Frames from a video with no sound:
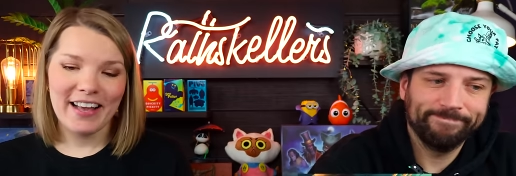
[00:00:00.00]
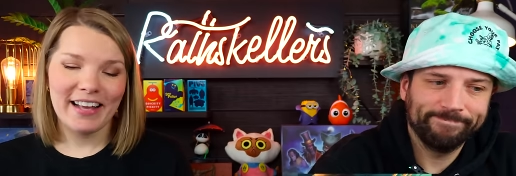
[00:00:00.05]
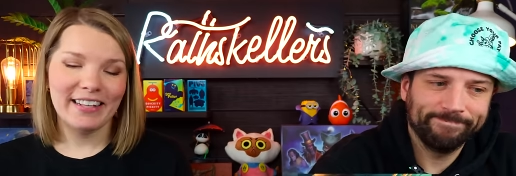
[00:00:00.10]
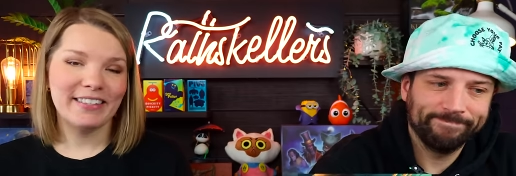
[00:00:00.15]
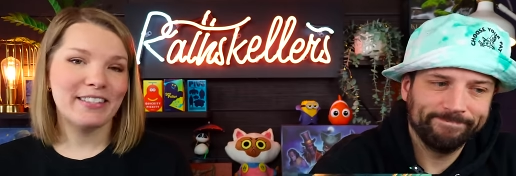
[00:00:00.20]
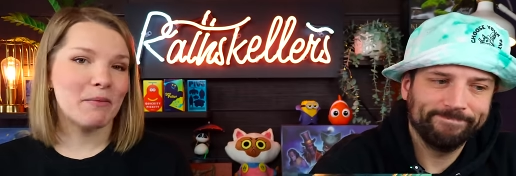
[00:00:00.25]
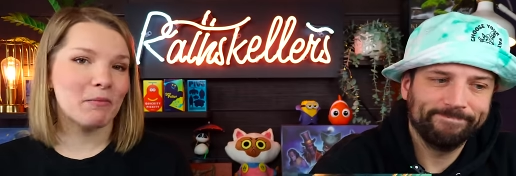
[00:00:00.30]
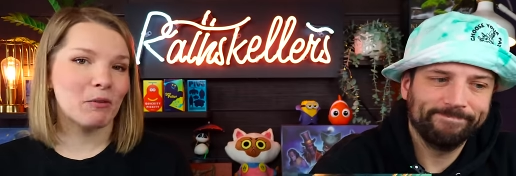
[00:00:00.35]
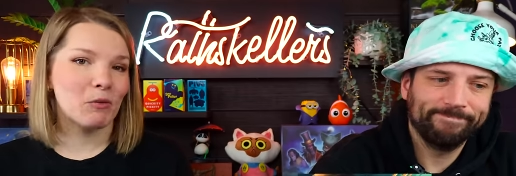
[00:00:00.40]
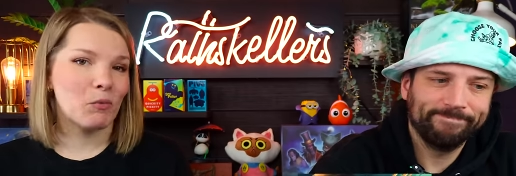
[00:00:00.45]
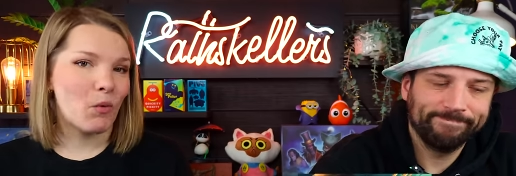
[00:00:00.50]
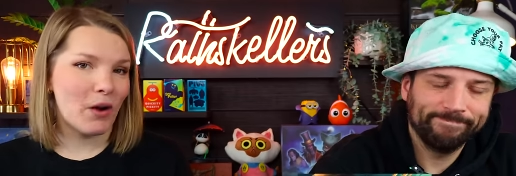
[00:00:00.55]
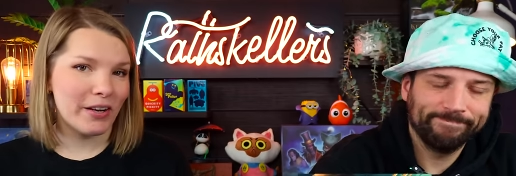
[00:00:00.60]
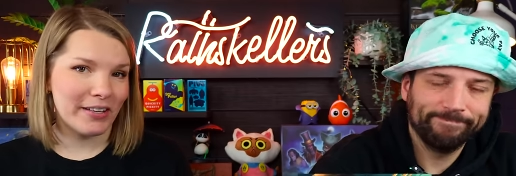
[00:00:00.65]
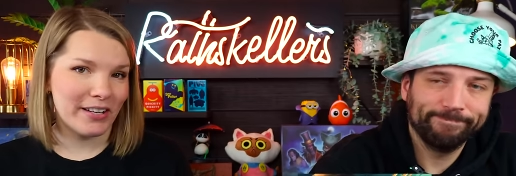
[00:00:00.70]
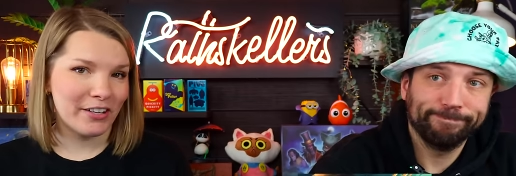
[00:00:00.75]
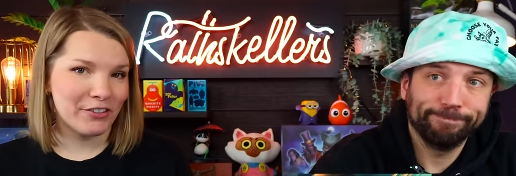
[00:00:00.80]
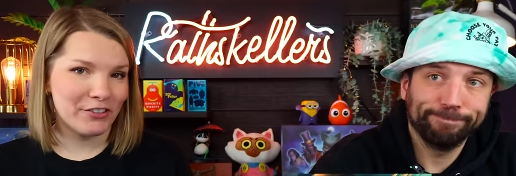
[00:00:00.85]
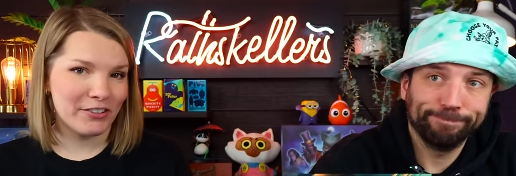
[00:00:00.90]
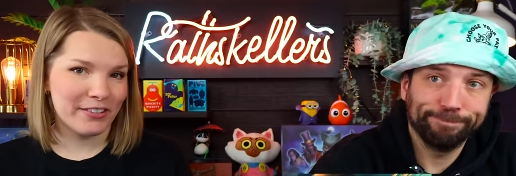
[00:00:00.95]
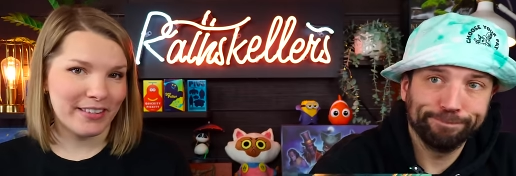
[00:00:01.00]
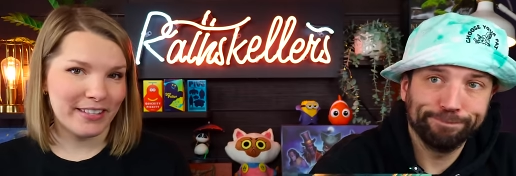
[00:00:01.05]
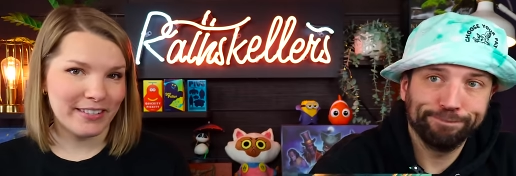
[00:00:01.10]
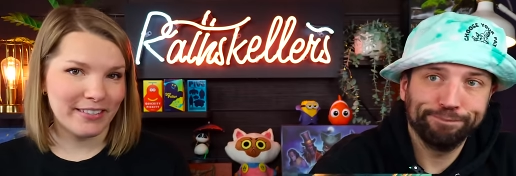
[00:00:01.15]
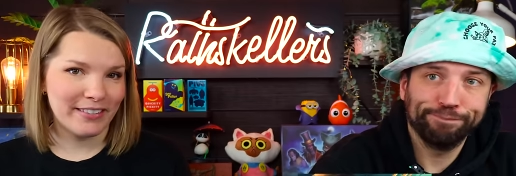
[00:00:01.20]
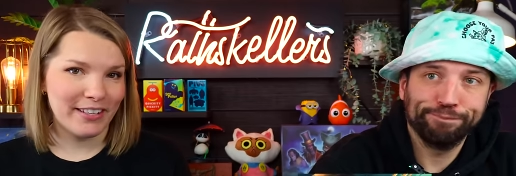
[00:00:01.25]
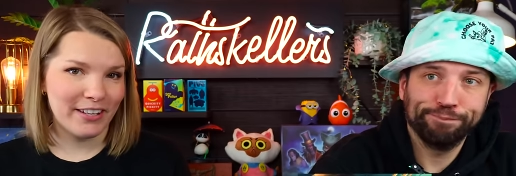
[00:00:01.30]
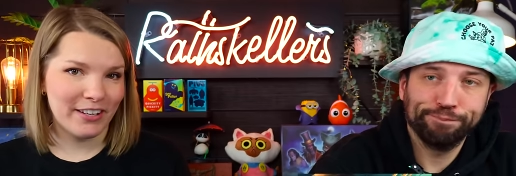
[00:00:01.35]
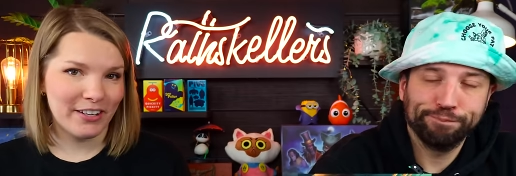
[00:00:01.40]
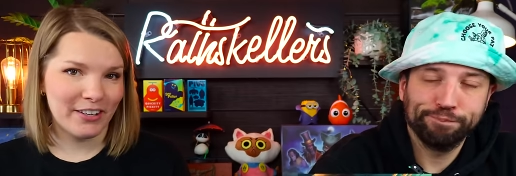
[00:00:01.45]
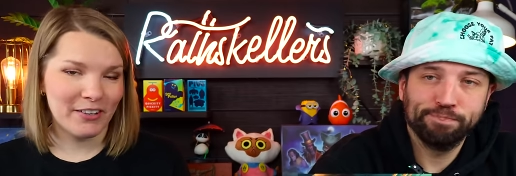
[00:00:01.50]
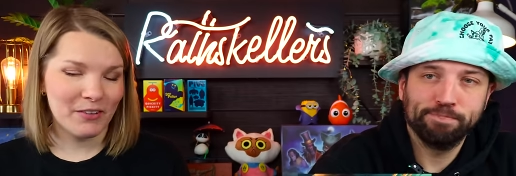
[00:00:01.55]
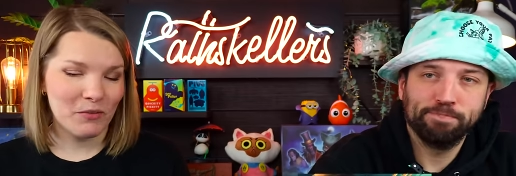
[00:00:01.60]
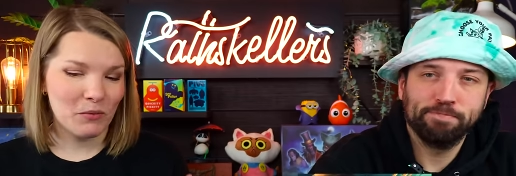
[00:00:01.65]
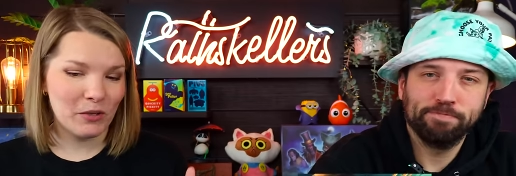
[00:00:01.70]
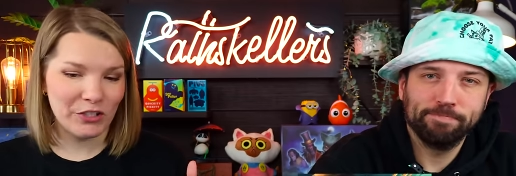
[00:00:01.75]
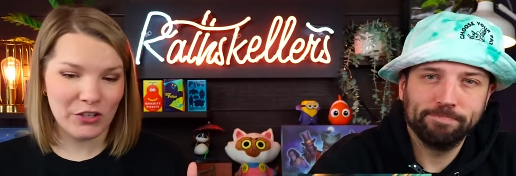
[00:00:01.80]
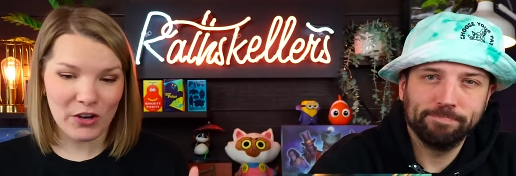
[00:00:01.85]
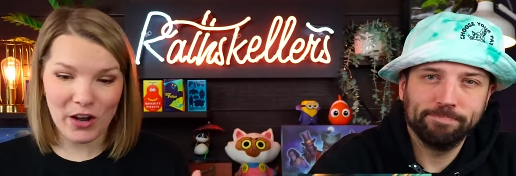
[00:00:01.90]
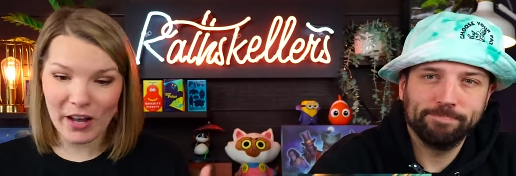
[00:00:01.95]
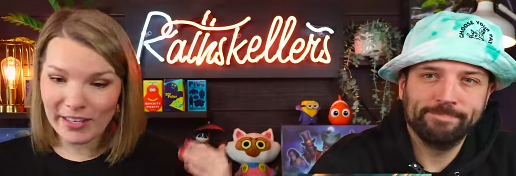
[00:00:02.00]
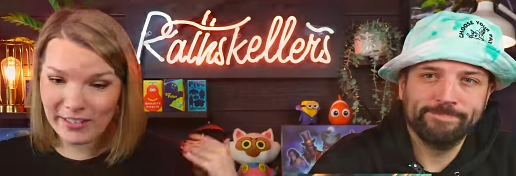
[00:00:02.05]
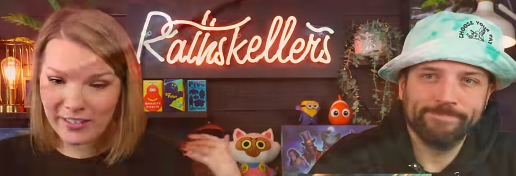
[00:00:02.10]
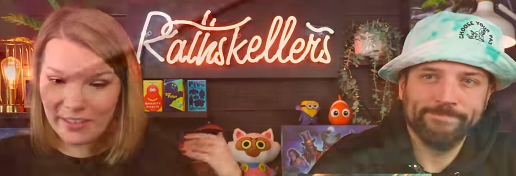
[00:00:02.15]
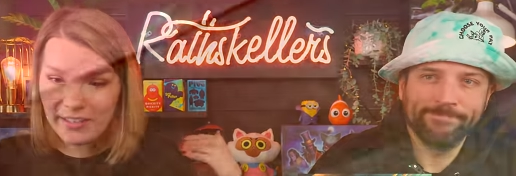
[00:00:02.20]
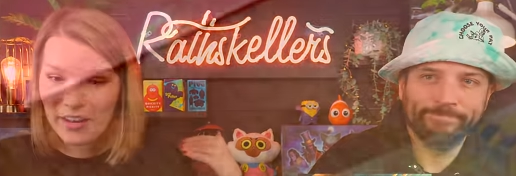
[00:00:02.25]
Speaker 1: It's number one hundred this year, which is